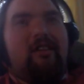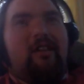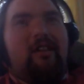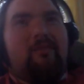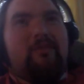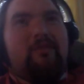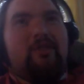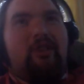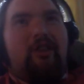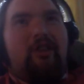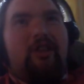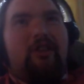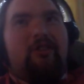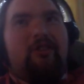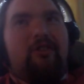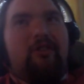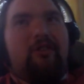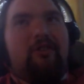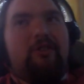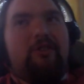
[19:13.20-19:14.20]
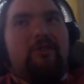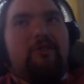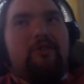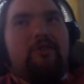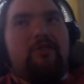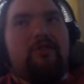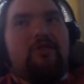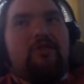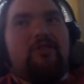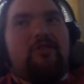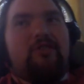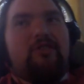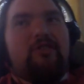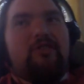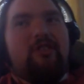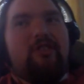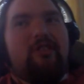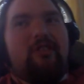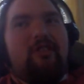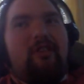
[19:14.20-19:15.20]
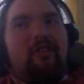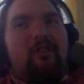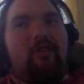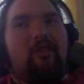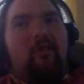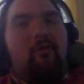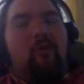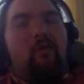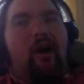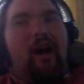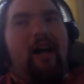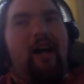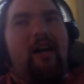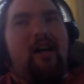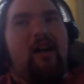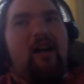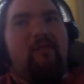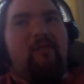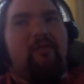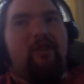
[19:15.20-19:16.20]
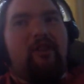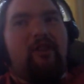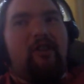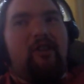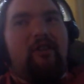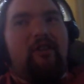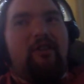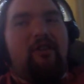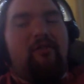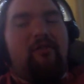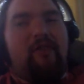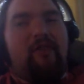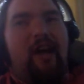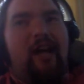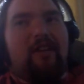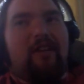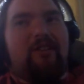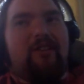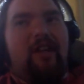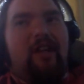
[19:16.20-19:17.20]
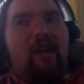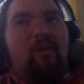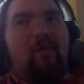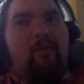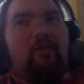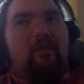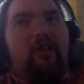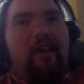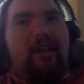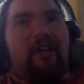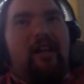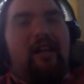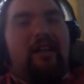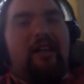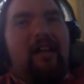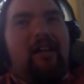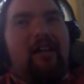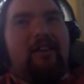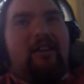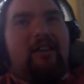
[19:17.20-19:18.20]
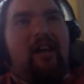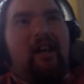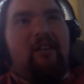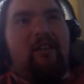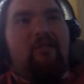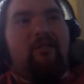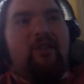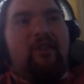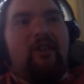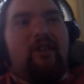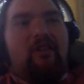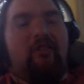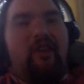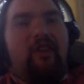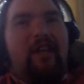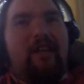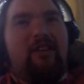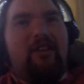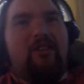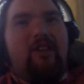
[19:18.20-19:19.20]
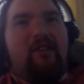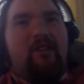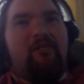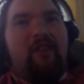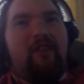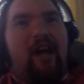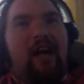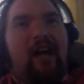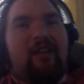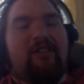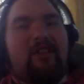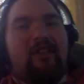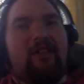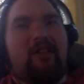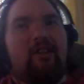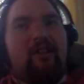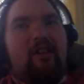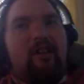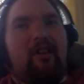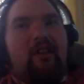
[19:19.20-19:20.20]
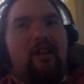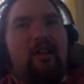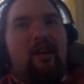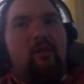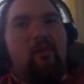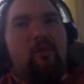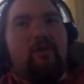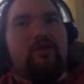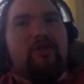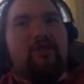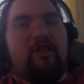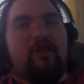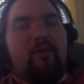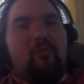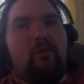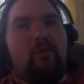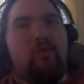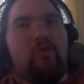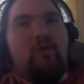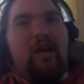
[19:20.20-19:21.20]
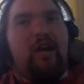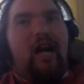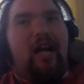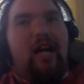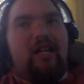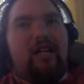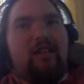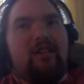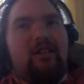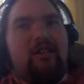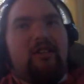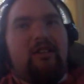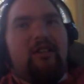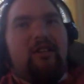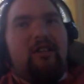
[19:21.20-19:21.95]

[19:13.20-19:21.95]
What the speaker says: starting to lose why ever the fact that I kind of liked the fact that it was him who got in it,